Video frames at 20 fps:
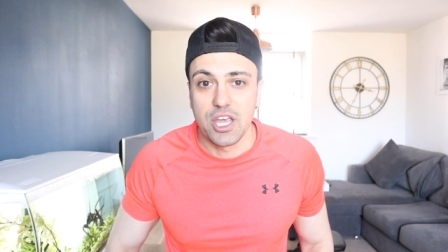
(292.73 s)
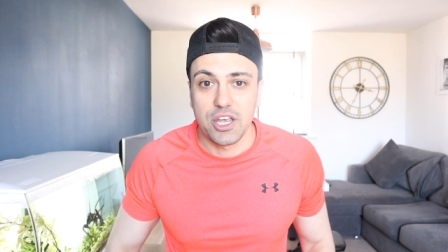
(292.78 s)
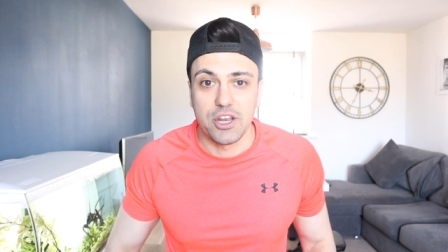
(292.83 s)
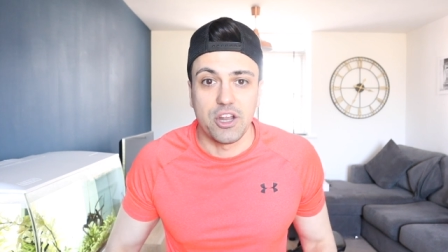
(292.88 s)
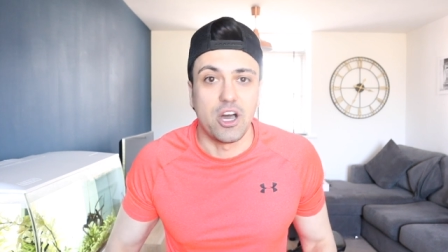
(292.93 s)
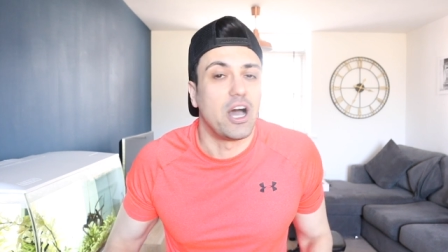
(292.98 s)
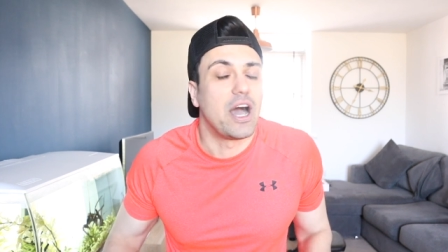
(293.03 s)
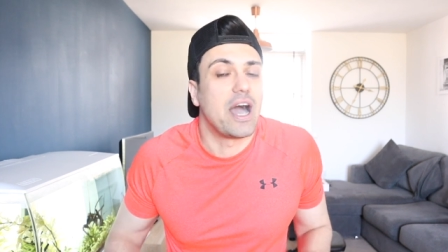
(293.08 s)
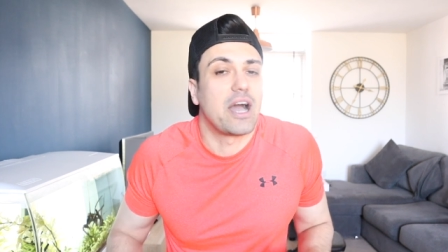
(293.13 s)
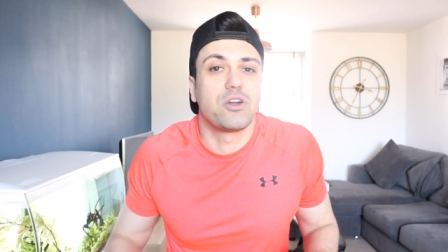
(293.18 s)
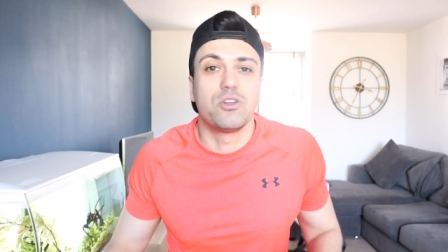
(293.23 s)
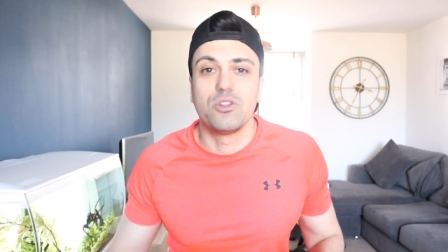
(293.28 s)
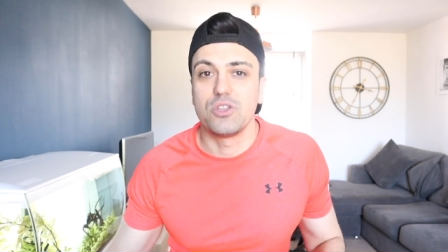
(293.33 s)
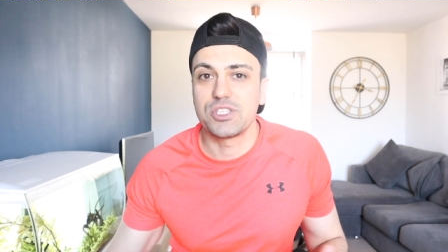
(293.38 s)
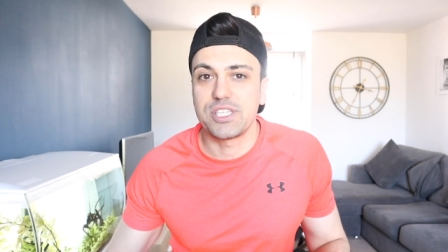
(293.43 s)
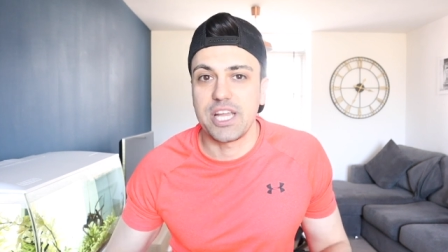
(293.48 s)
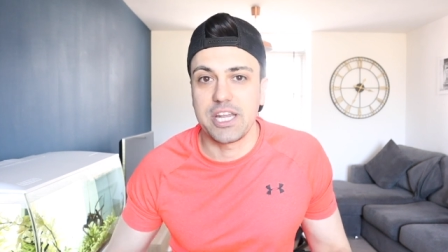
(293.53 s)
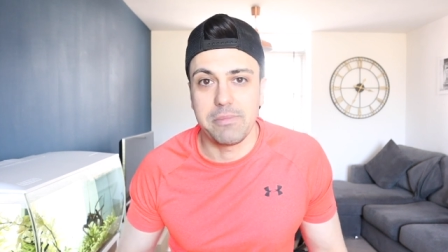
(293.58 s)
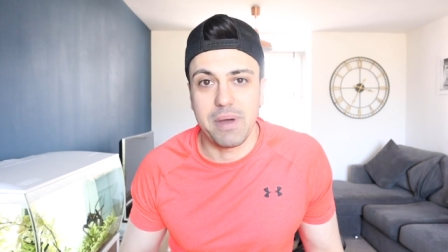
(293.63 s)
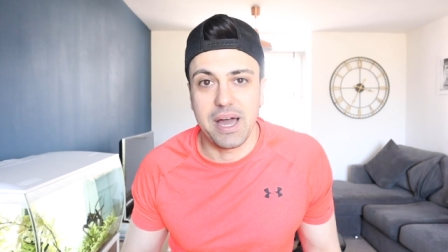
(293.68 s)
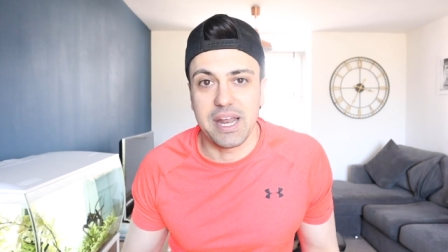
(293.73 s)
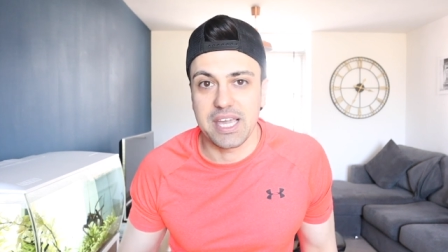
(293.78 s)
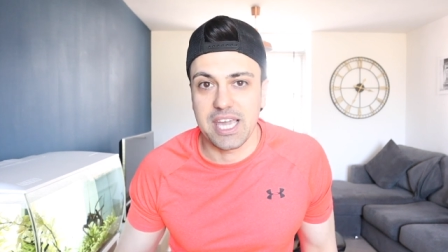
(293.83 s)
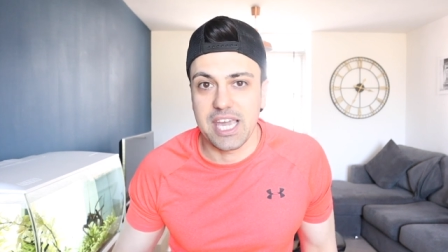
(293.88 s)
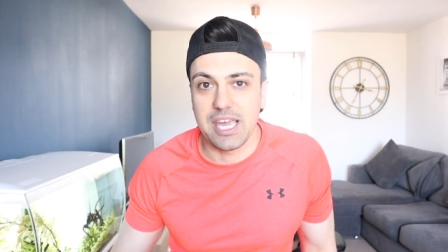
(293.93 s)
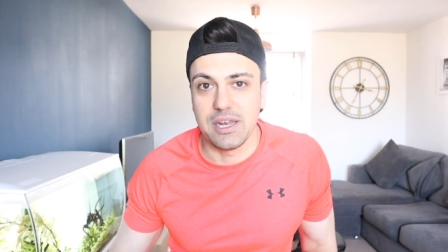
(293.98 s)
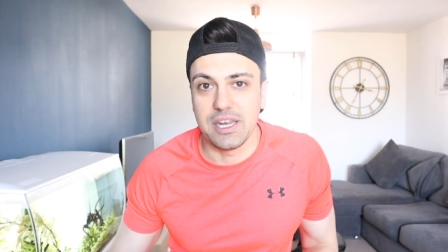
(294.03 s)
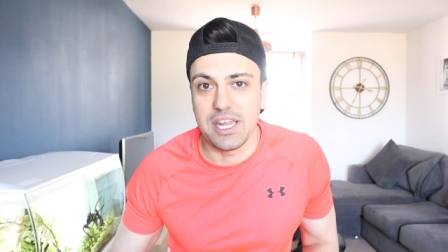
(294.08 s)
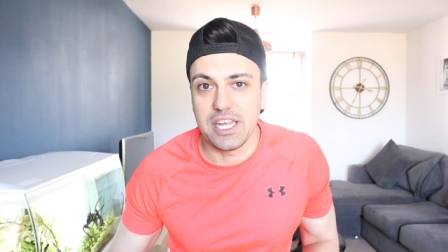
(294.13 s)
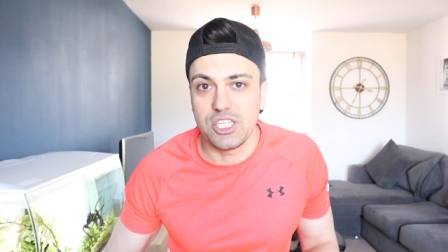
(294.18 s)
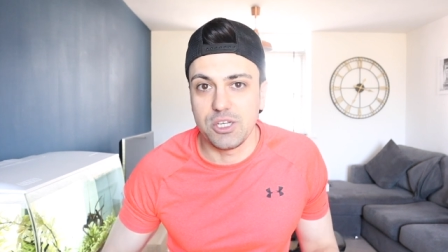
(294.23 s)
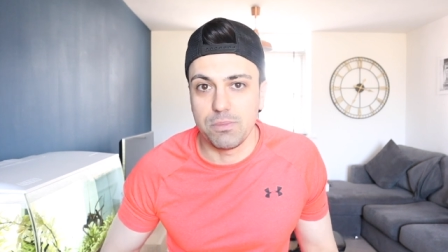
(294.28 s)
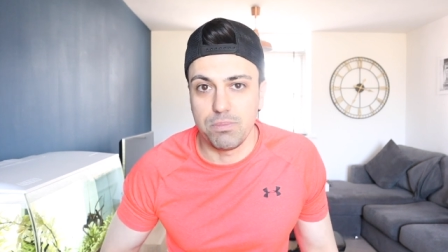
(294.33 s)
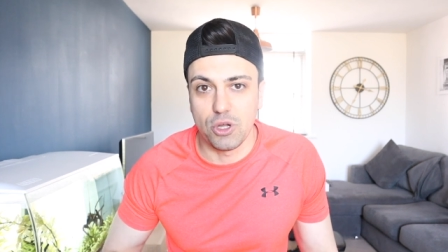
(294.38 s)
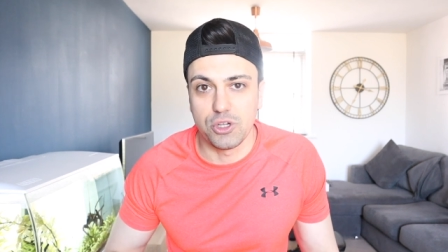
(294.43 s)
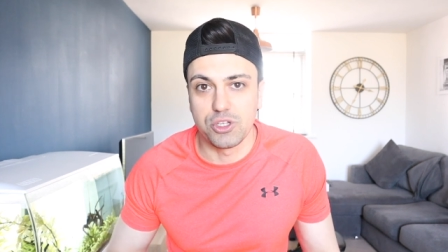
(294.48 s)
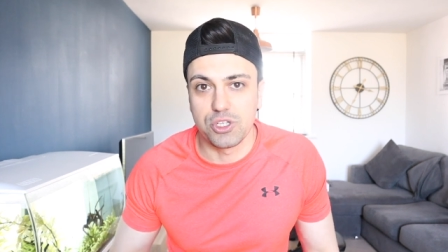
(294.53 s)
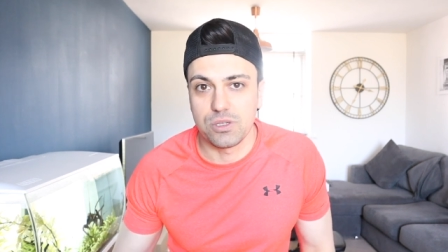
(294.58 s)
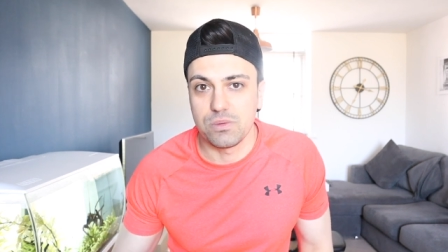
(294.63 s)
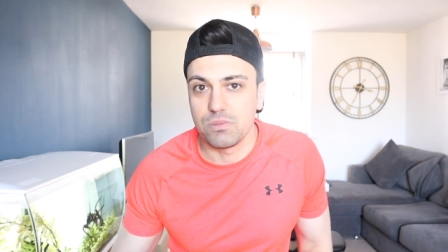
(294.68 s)
You know, I can understand you might keep, need your
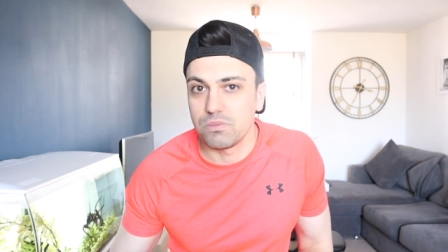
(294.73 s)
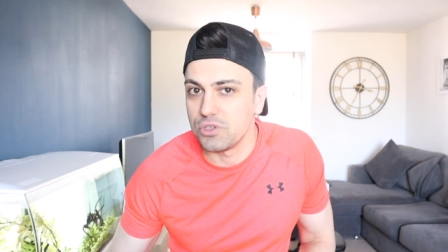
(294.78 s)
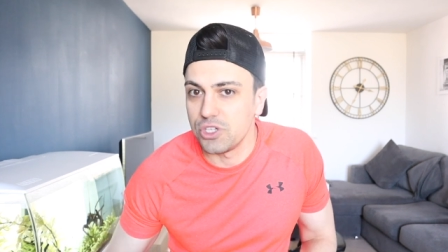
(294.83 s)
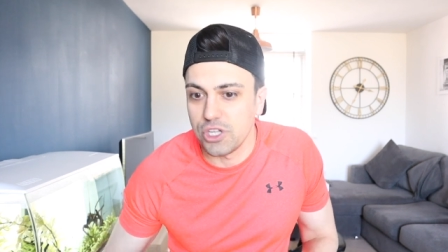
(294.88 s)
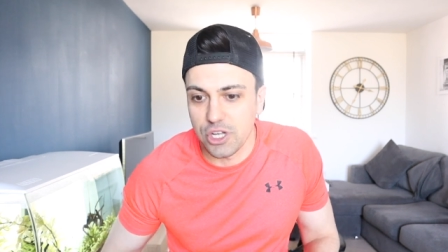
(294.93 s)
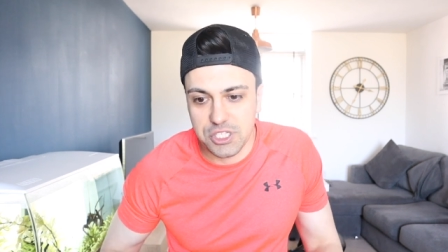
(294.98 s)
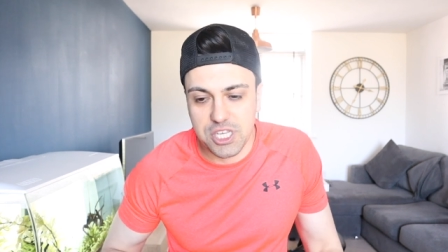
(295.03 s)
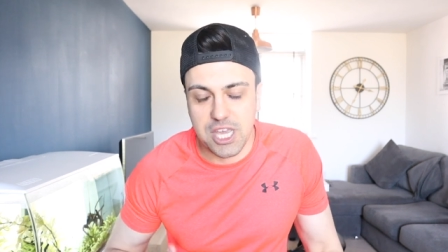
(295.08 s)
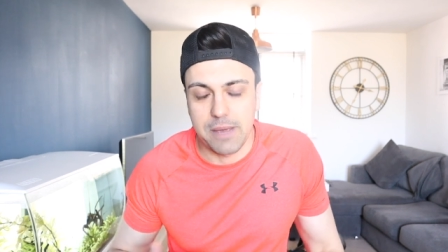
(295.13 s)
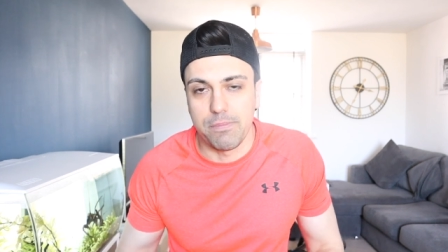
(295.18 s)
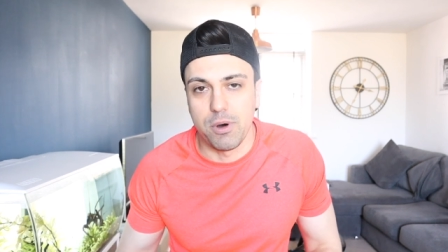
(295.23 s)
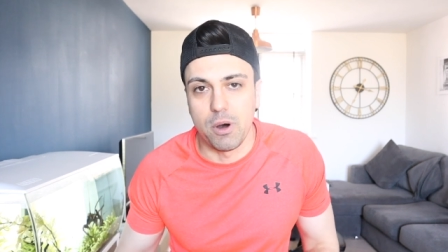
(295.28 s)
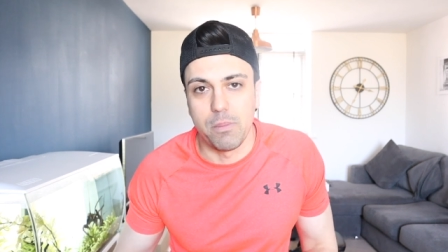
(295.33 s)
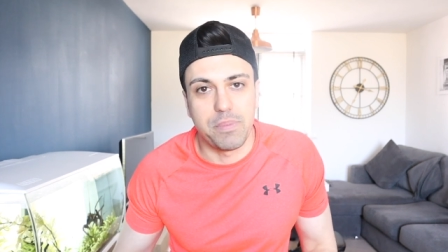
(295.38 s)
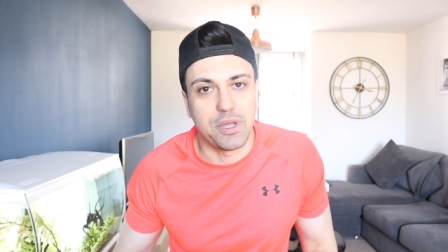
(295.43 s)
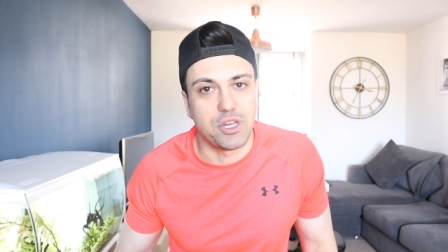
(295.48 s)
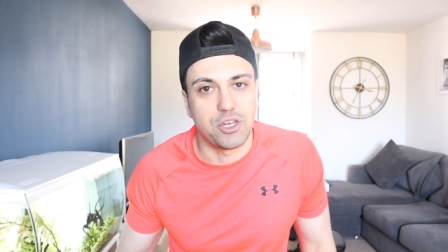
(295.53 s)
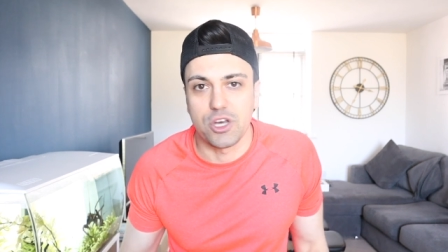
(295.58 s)
blood, you know, to keep pumping.